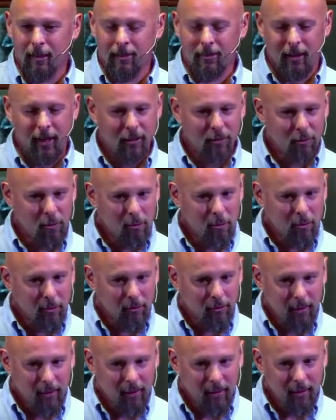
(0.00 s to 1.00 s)
That's what we're
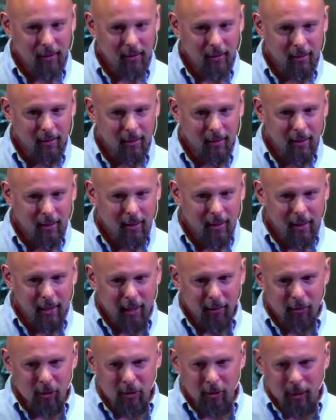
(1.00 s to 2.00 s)
saying.
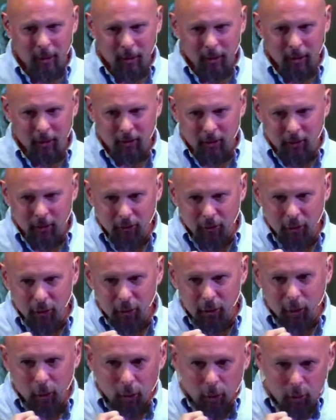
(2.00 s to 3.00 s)
Everybody's this
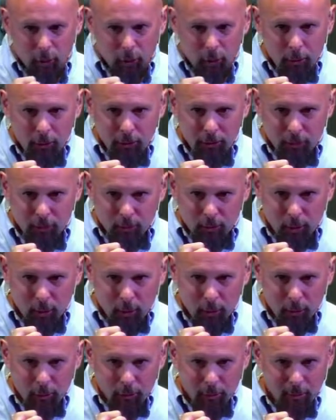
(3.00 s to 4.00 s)
closed
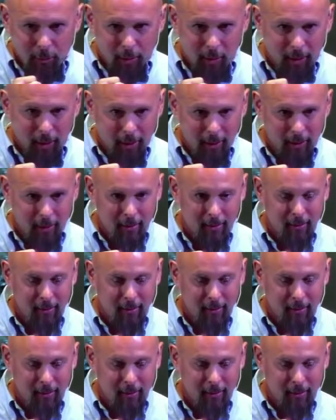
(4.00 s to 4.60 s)
rosebud.